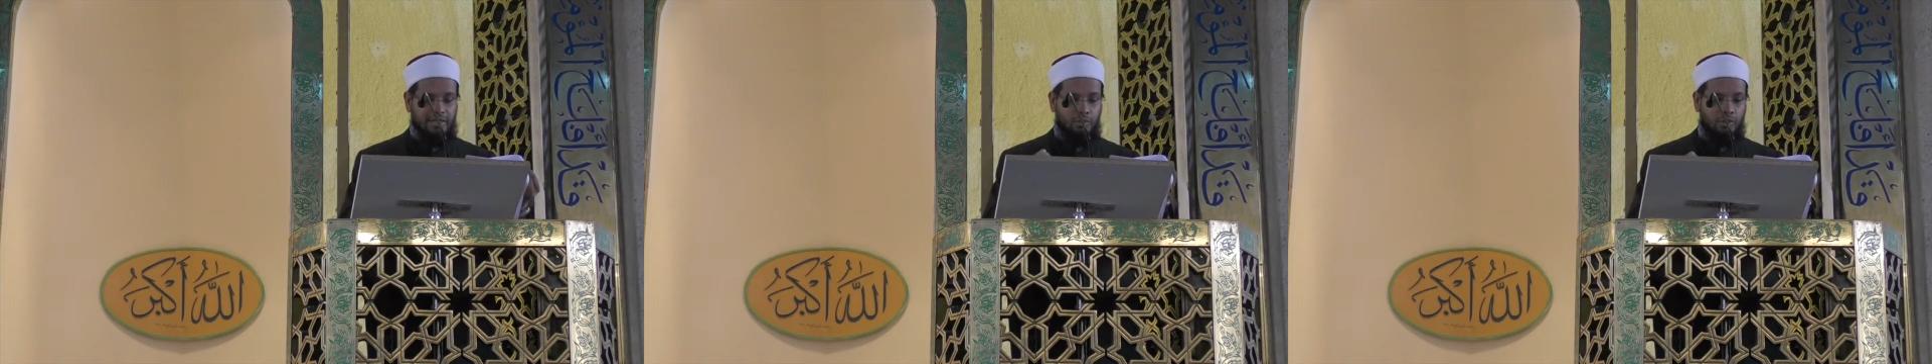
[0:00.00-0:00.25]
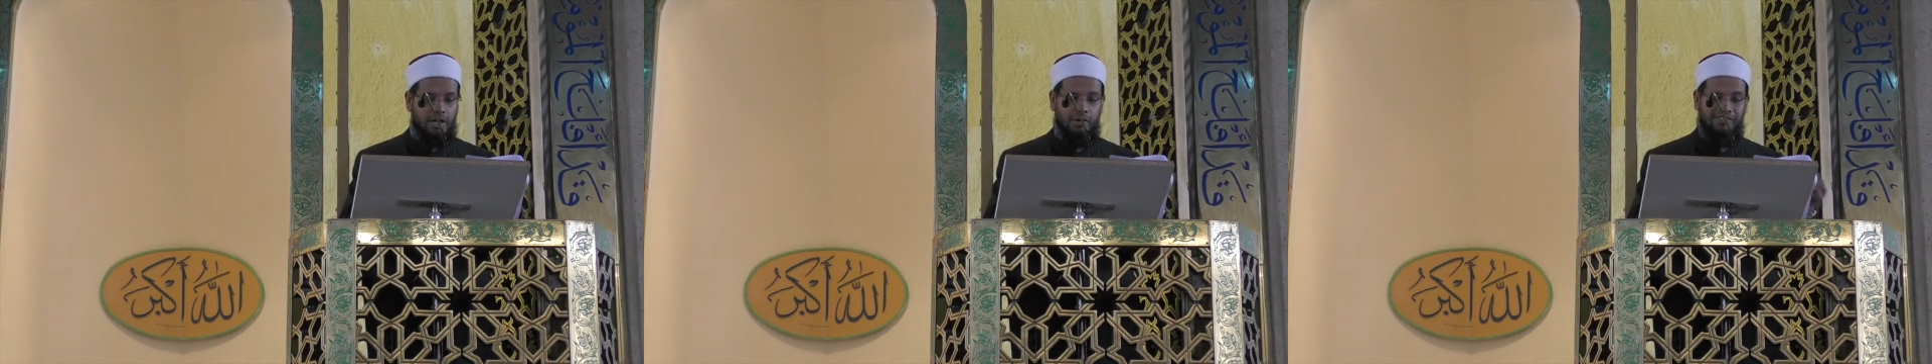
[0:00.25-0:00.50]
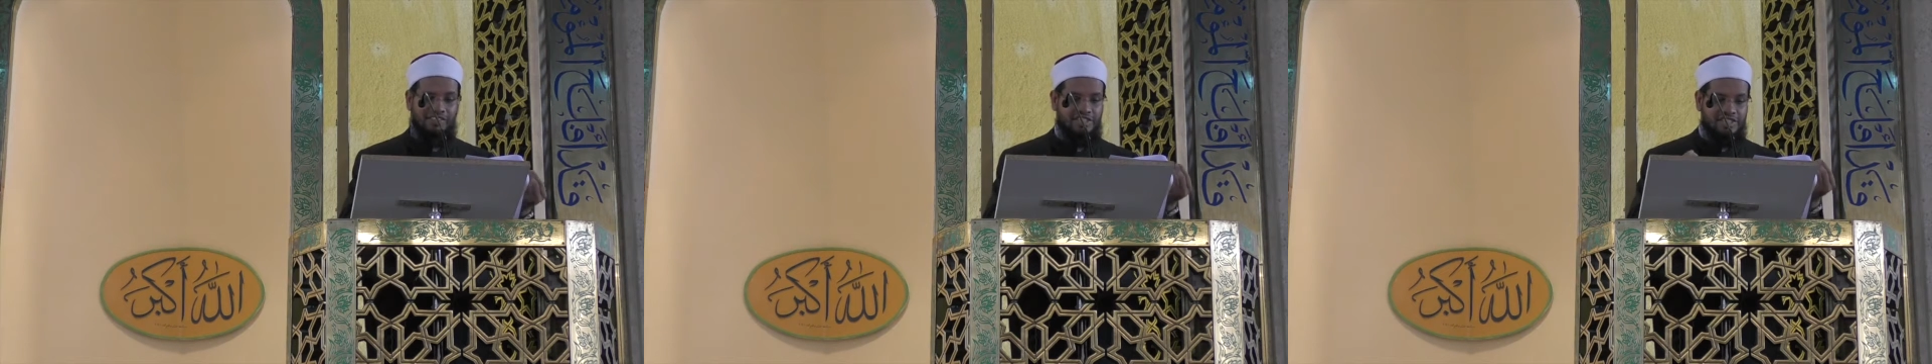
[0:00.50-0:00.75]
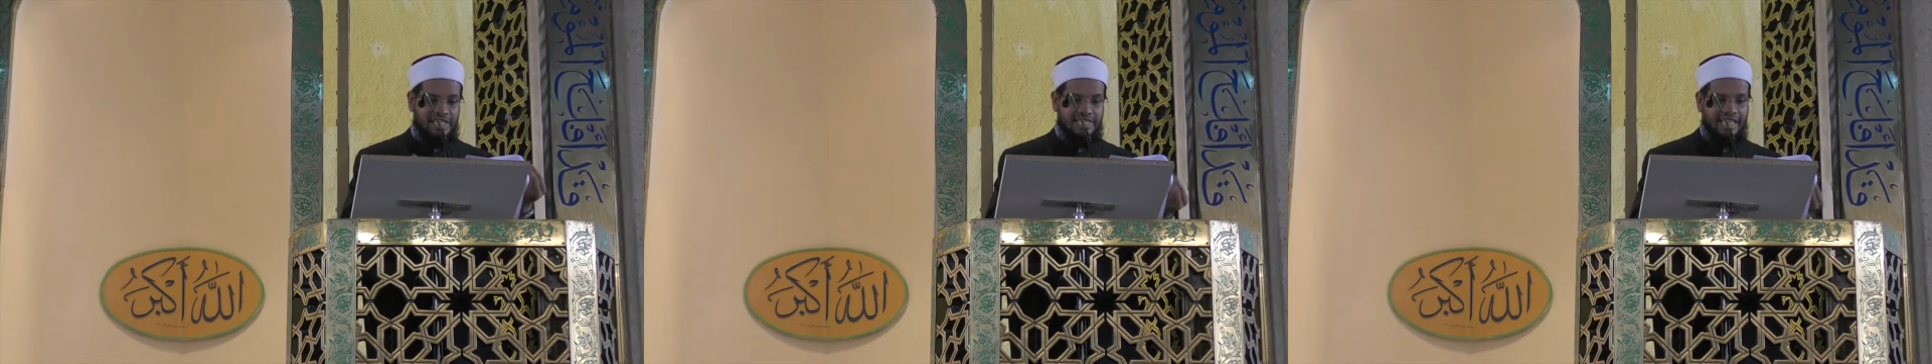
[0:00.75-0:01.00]
and whatever
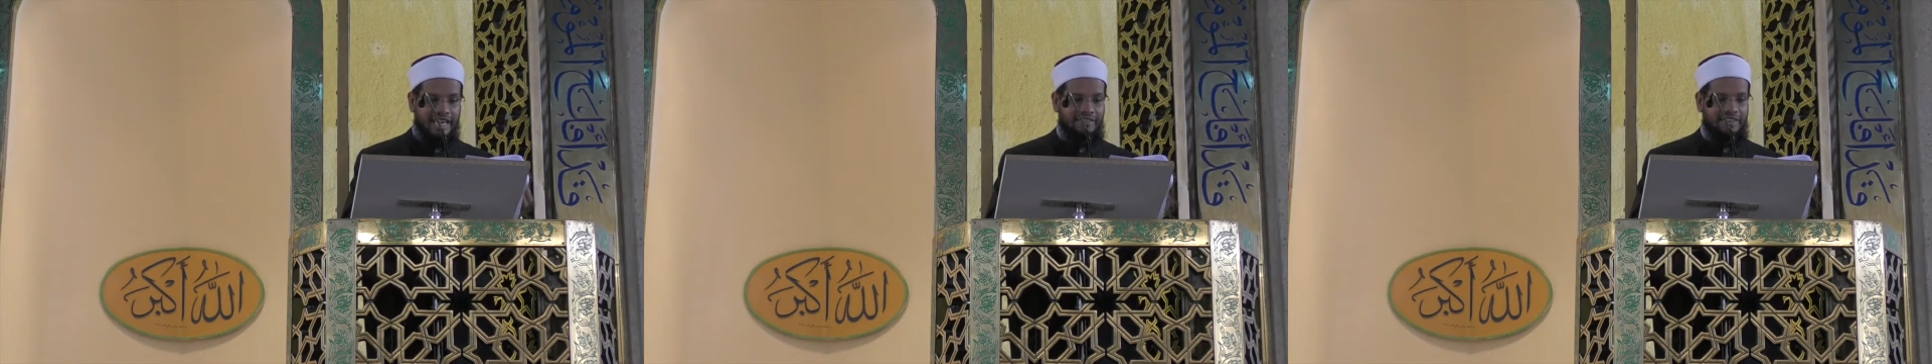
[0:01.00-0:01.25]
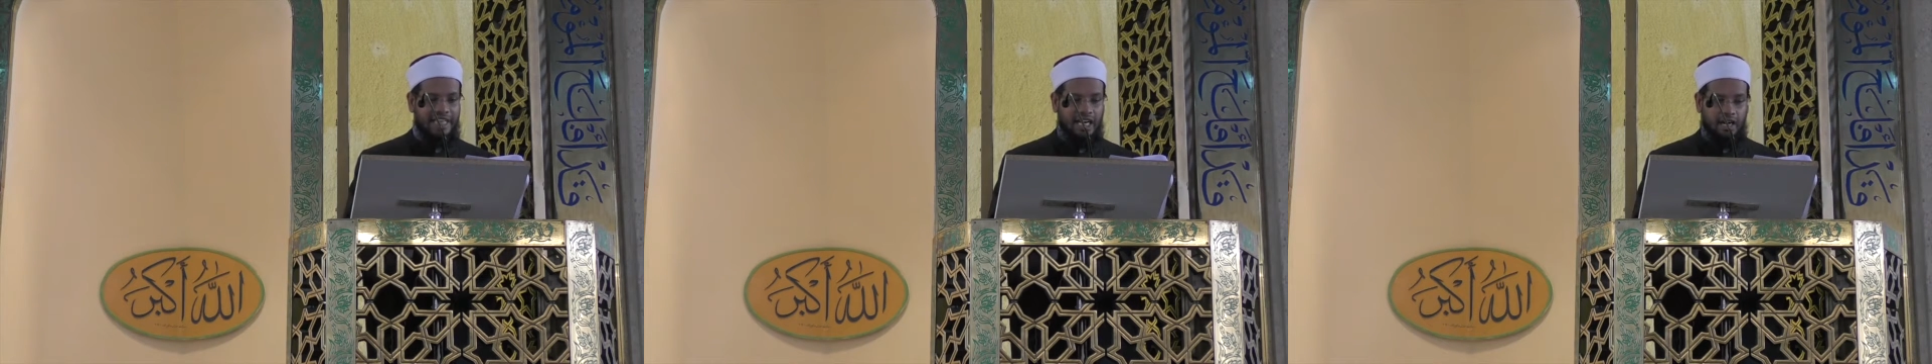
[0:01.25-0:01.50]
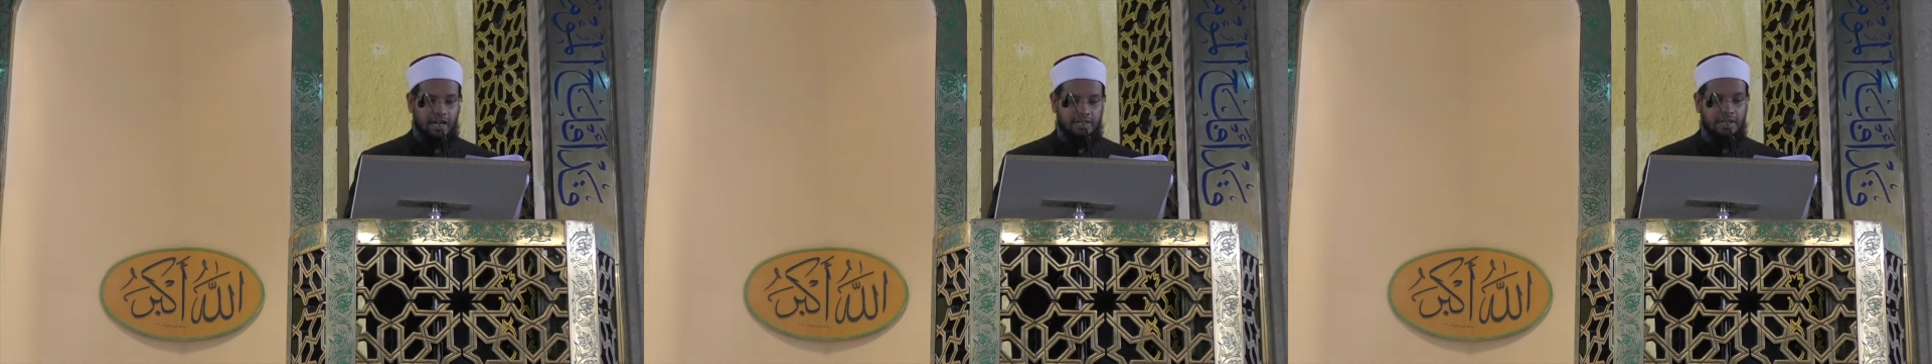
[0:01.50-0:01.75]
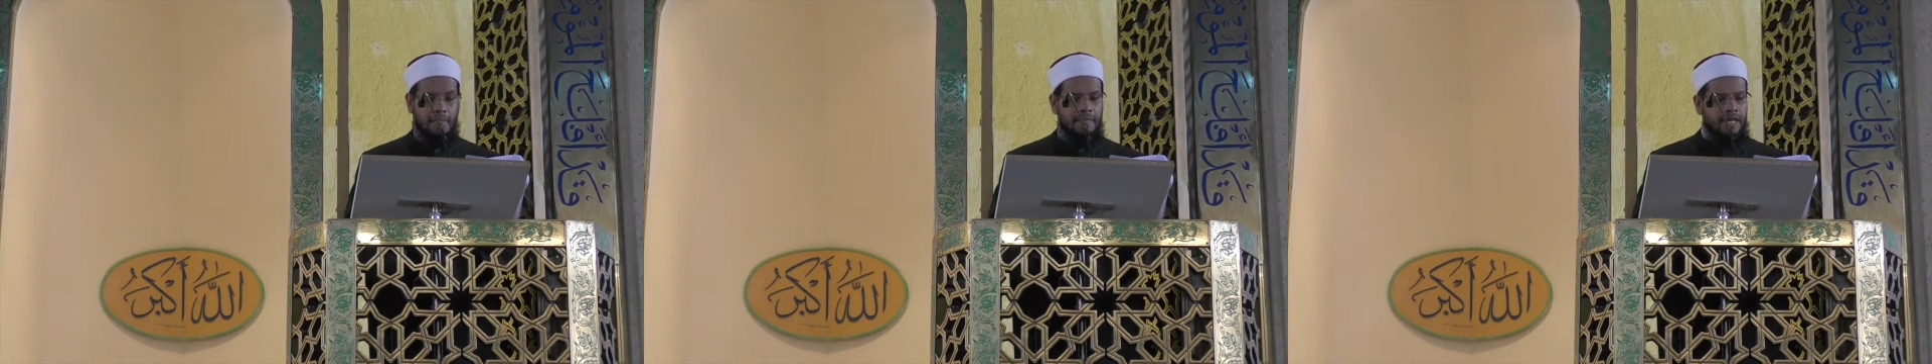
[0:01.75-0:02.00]
disease they have in their hearts.